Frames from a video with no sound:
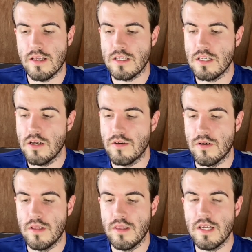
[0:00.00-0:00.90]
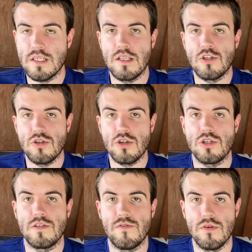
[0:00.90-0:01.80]
So these are the
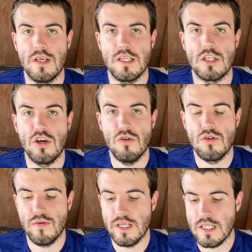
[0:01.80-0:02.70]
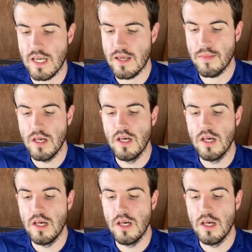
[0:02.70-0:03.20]
instructions for this Gold Quest game.